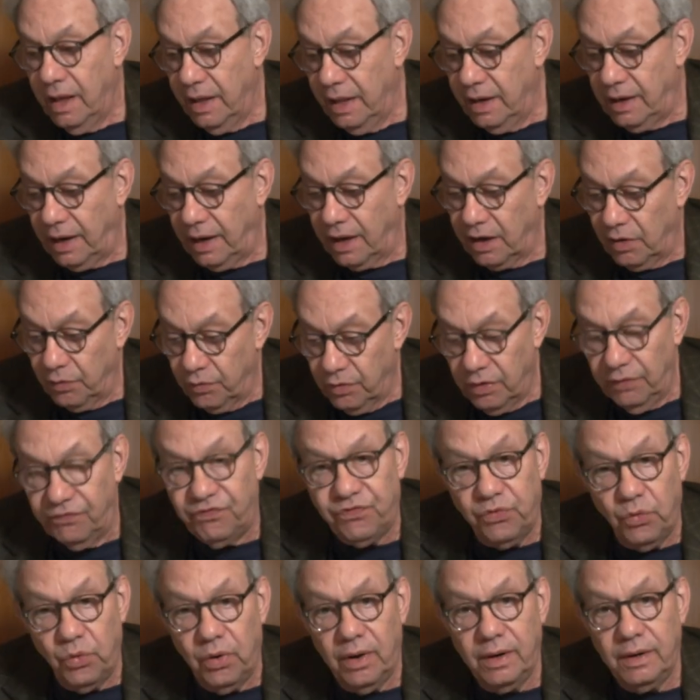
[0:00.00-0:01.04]
and I got to root
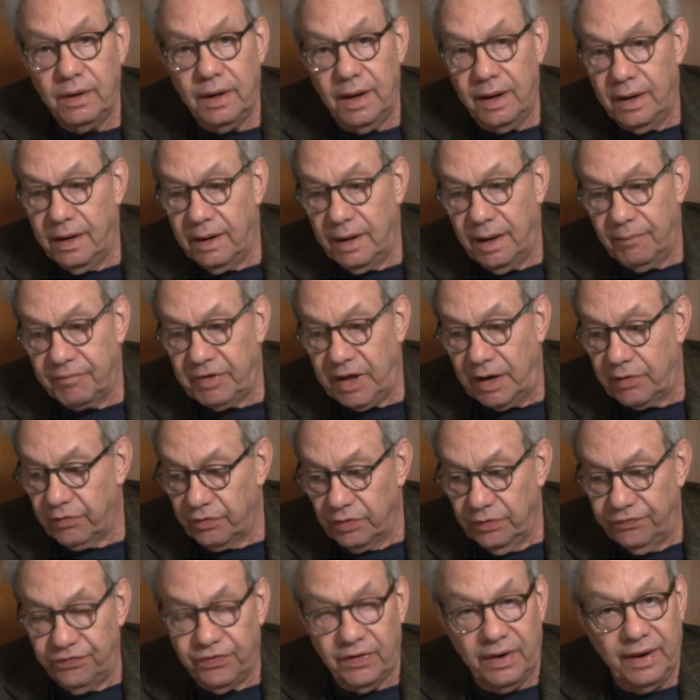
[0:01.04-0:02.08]
for it. I'm got to
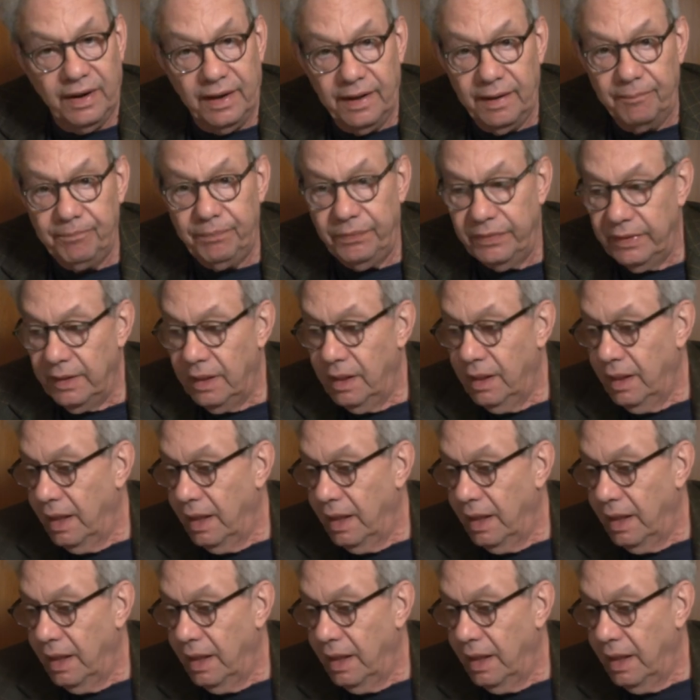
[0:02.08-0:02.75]
root for him.